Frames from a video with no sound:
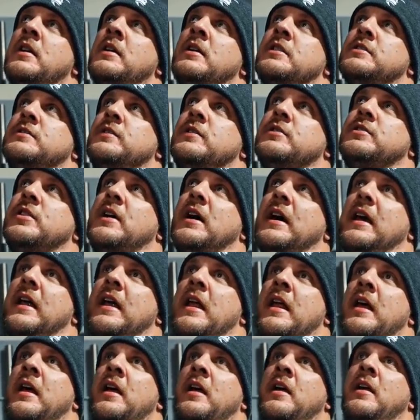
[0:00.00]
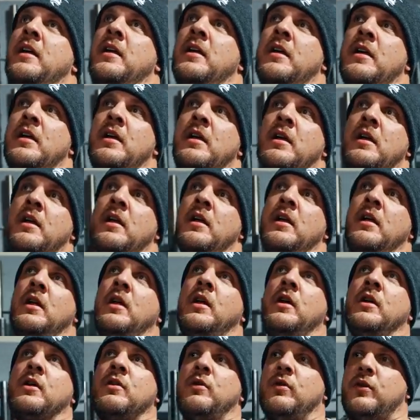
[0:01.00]
As you try and
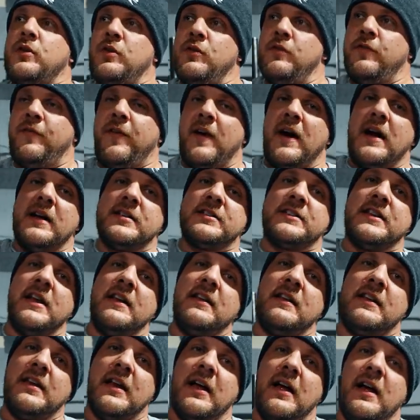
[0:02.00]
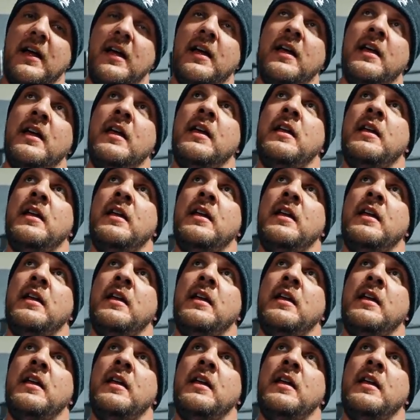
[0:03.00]
go too fast into it,